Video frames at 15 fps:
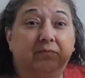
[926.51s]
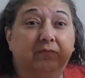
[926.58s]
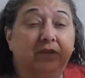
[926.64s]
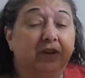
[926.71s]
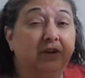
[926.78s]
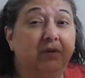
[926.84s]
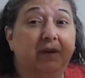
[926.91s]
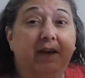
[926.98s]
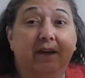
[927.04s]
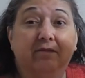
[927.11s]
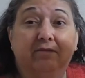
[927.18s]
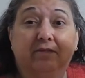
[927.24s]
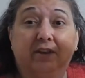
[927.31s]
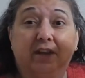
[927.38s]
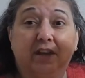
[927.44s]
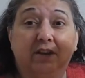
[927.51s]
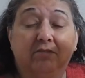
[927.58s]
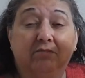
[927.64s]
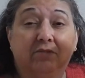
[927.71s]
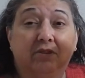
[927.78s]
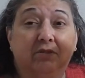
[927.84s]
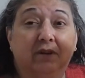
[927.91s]
You don't have heat,
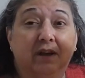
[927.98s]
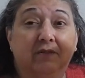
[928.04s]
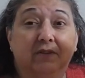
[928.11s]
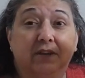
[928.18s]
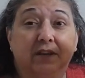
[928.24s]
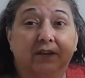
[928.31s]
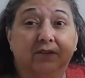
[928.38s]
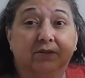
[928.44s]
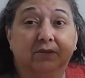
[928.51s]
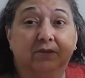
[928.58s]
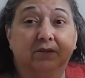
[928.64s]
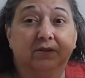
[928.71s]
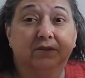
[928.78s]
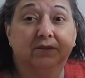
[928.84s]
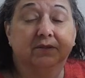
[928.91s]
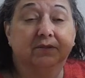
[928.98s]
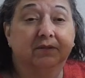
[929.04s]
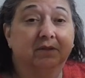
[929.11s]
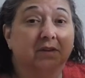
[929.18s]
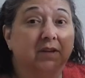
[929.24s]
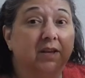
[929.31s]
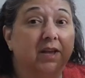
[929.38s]
you don't have a heat source,
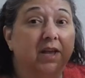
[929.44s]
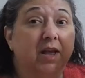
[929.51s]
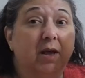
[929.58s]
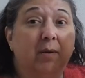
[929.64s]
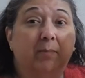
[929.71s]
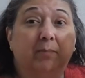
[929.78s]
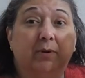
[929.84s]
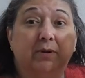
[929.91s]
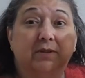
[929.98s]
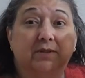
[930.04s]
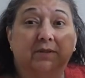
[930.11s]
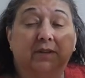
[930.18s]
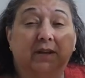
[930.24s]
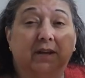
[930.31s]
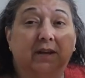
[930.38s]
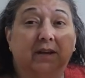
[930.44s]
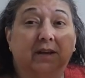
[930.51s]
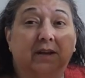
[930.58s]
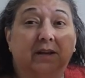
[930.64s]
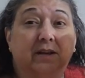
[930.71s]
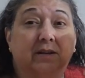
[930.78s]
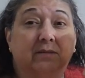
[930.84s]

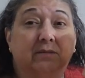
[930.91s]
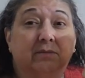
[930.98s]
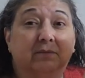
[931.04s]
rehydrate